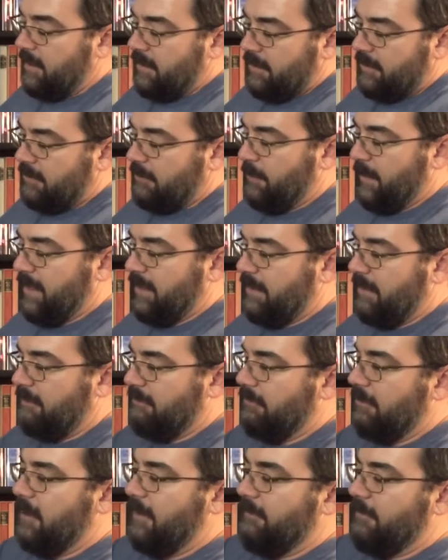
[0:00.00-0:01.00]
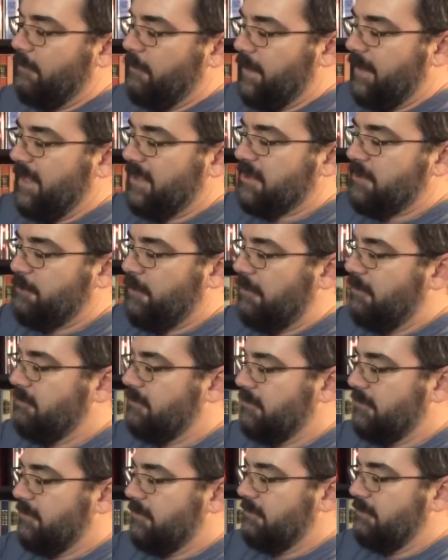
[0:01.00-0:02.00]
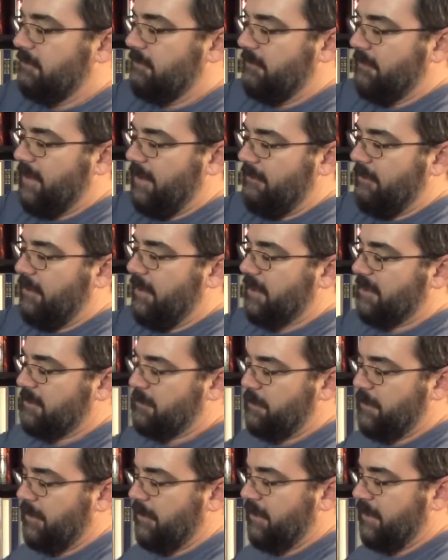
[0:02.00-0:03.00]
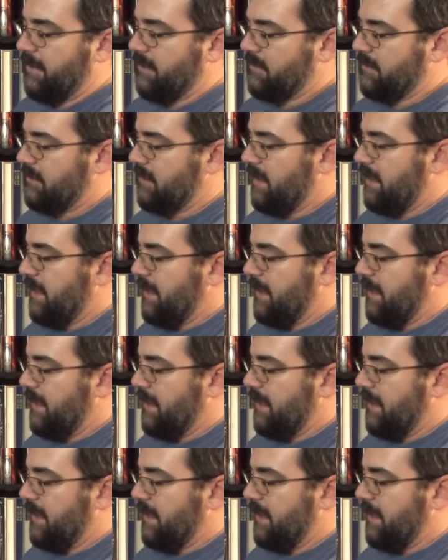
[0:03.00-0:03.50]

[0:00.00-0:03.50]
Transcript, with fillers: you may never ever be exposed to, never experience.